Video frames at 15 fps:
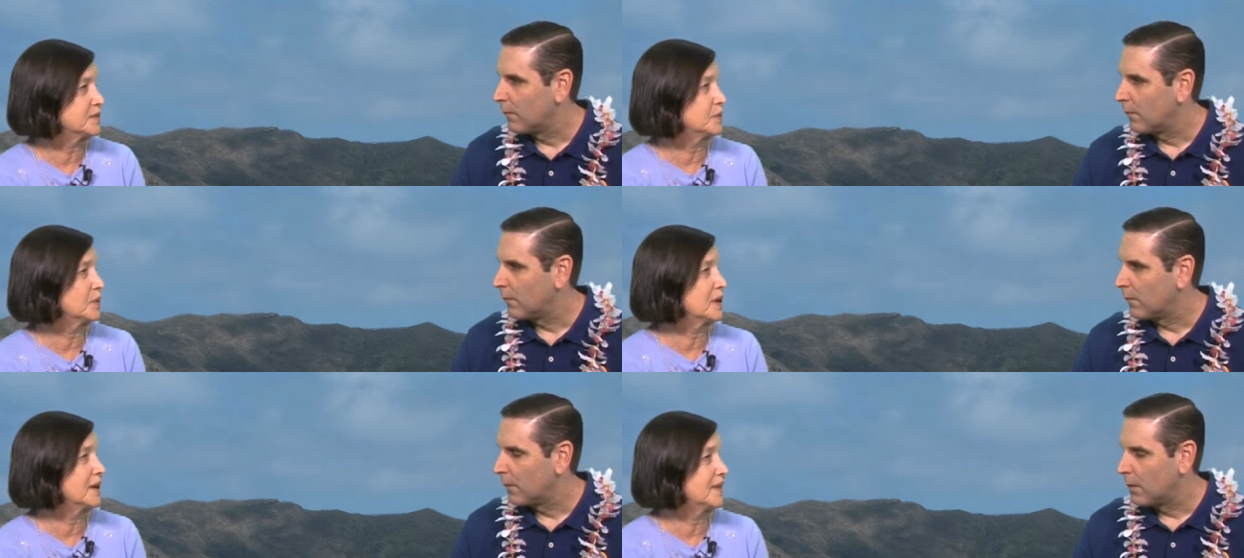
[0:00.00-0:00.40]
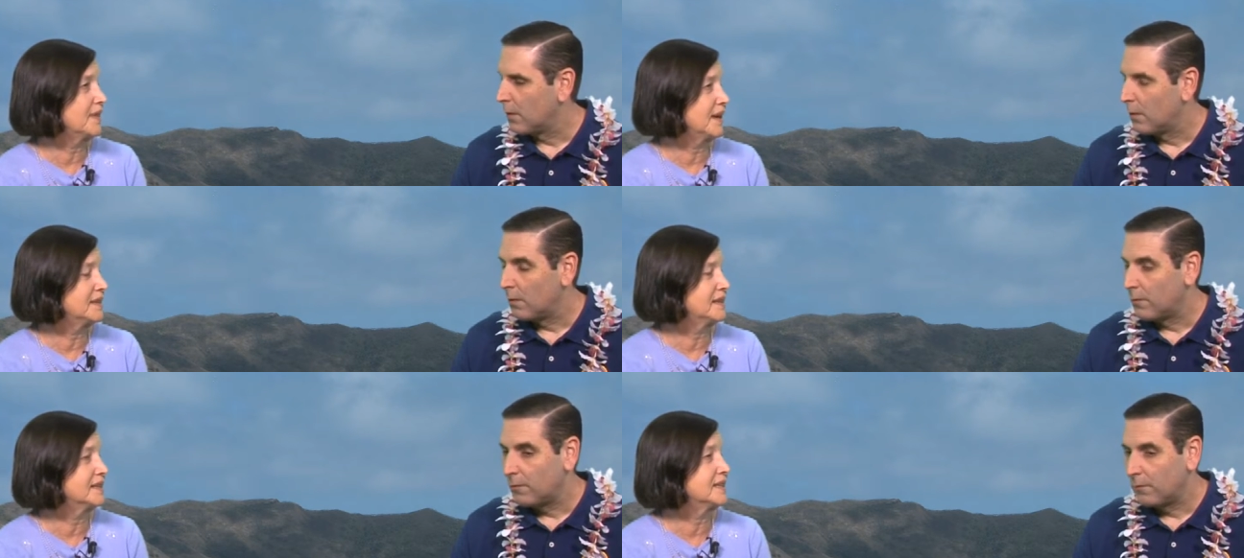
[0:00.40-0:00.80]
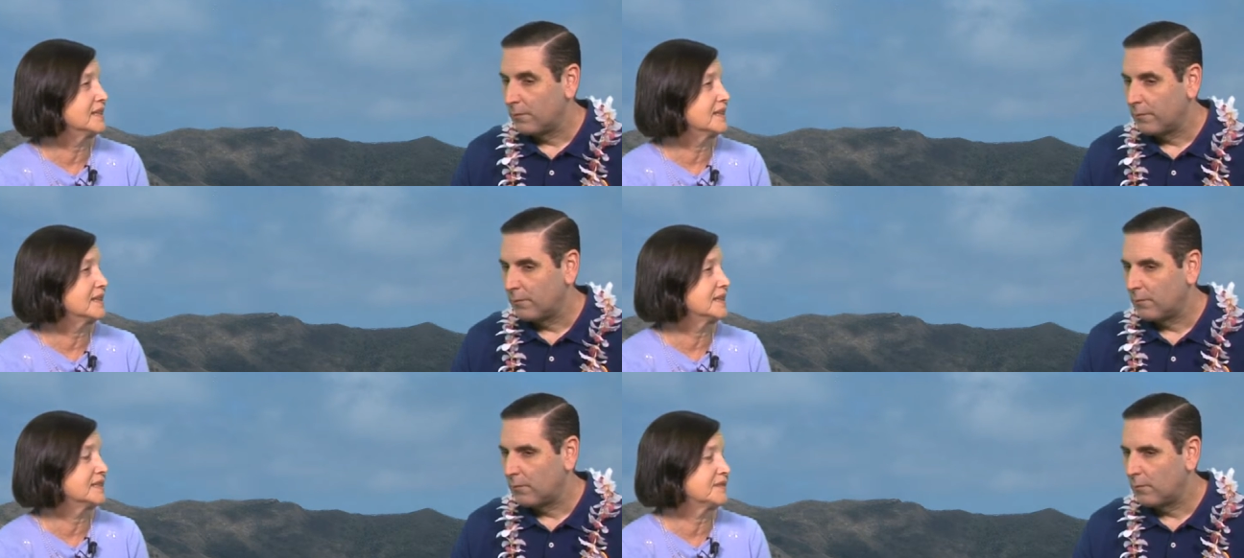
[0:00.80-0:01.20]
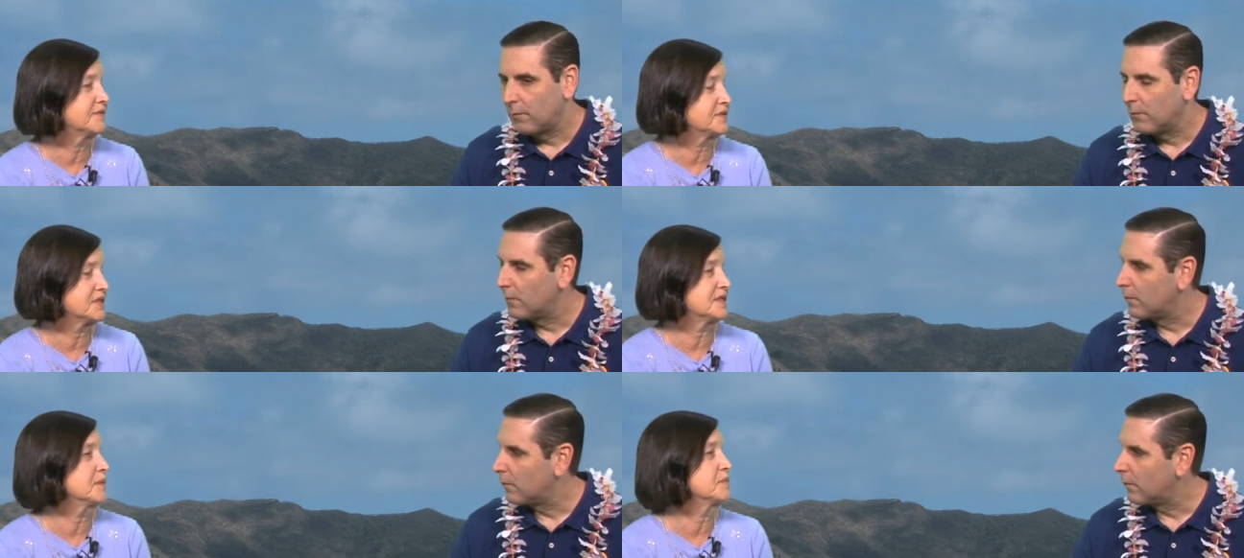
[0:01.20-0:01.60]
Speaker 1: where they think that
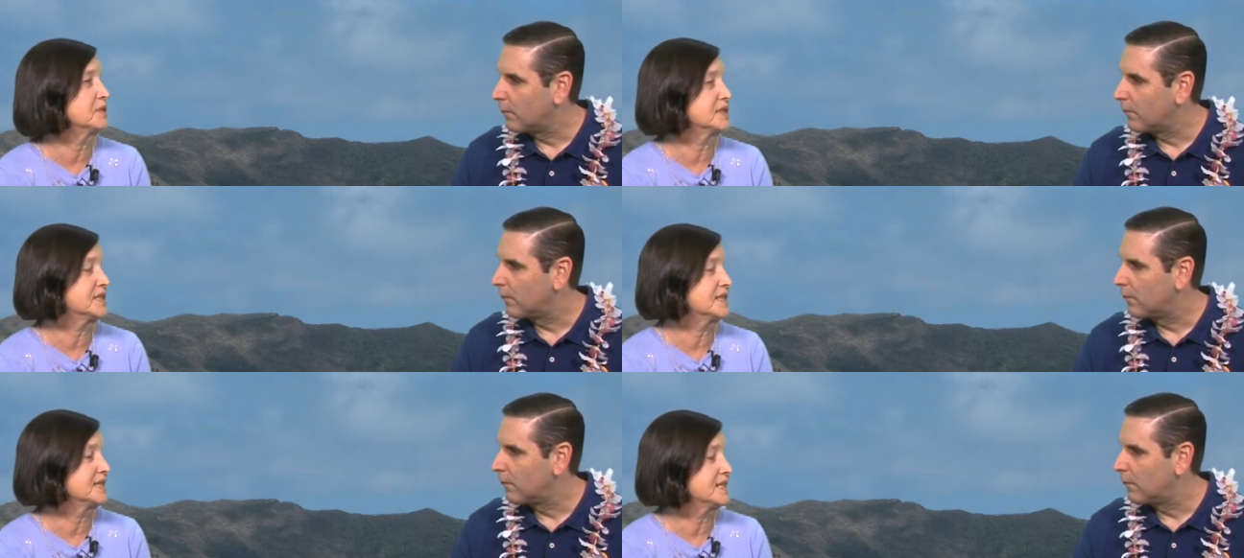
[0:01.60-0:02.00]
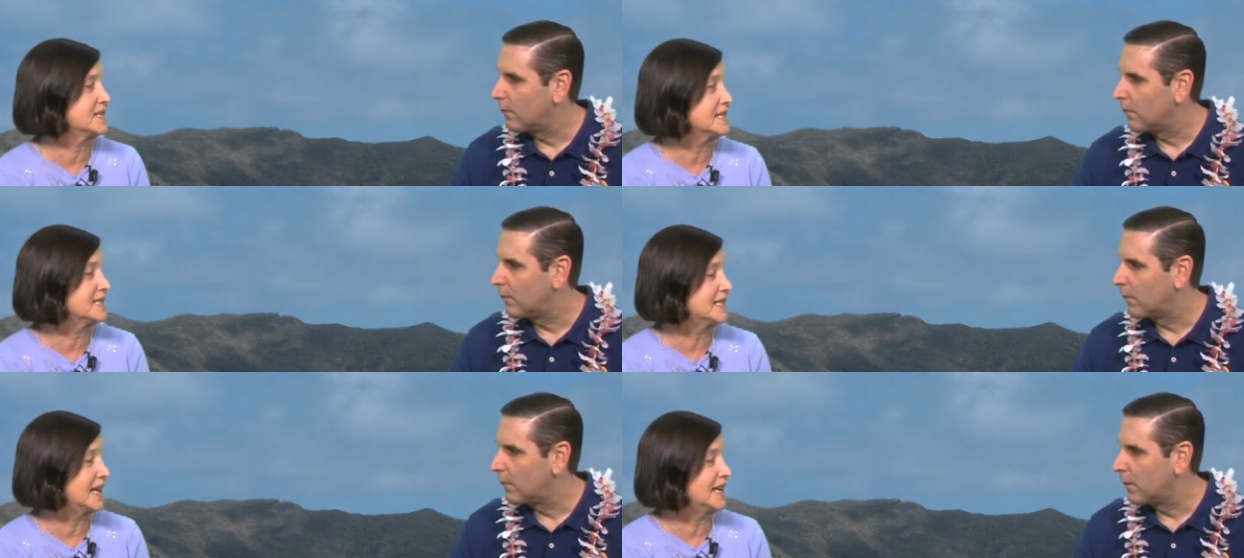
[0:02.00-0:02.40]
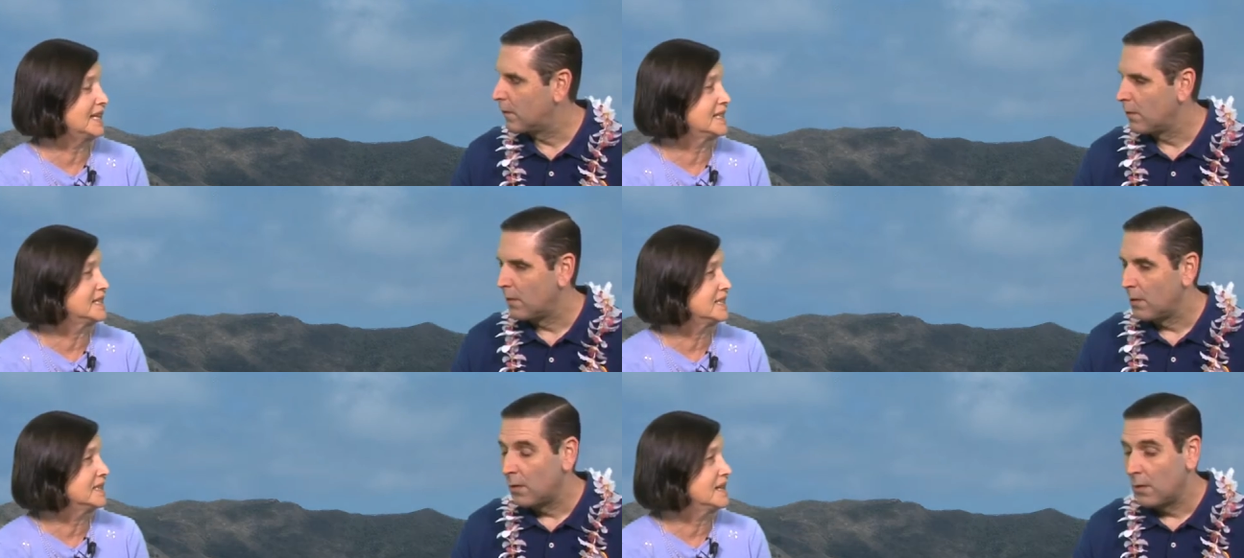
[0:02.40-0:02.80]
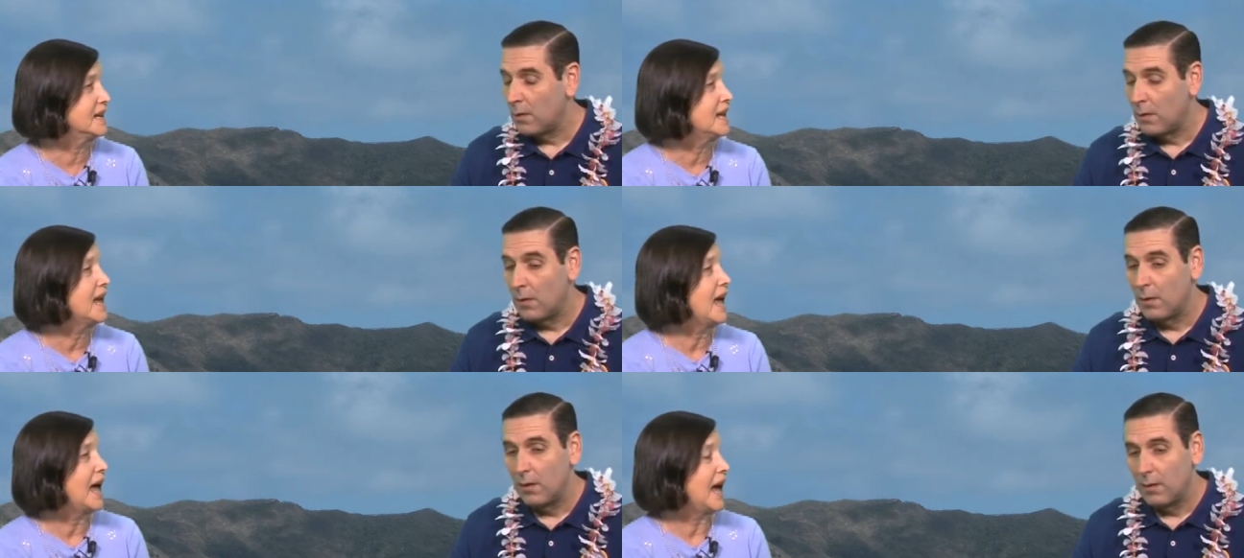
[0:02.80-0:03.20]
for some reason the state didn't
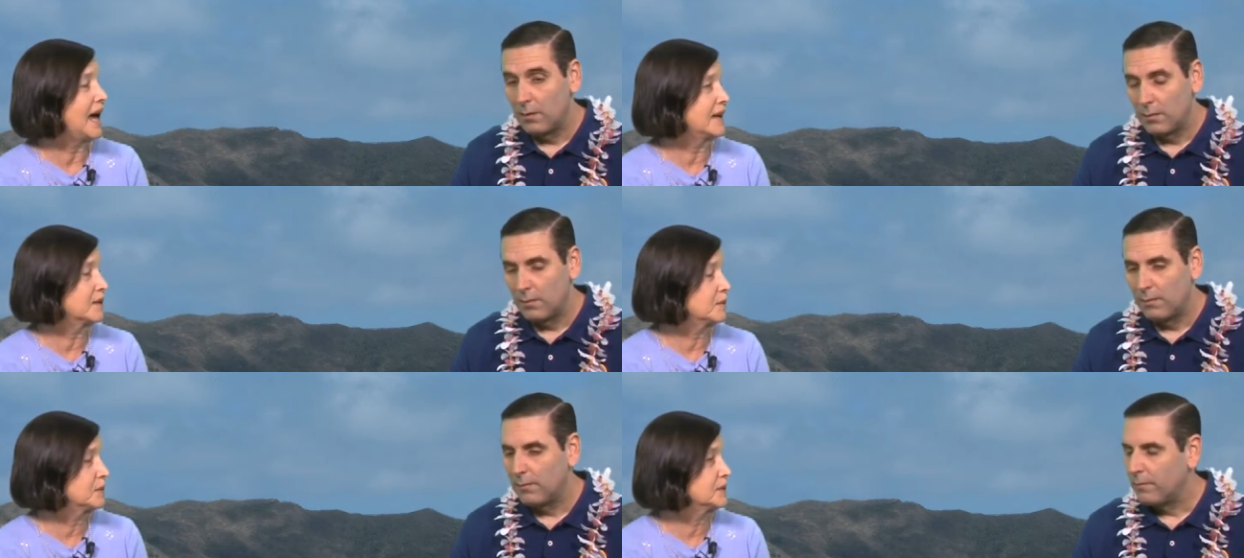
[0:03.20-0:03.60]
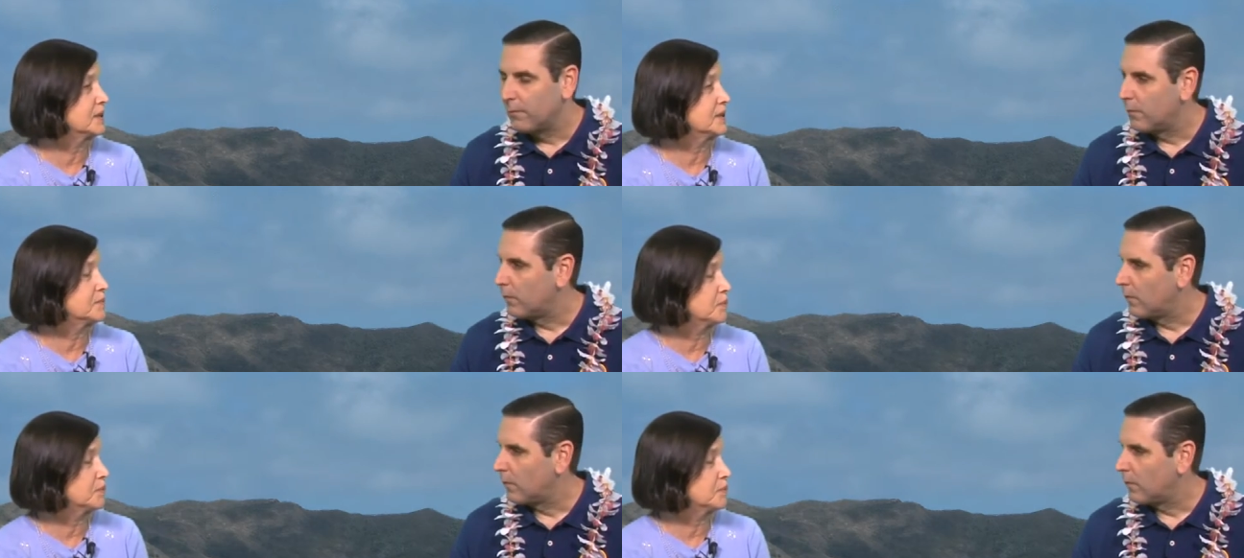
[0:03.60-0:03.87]
adequately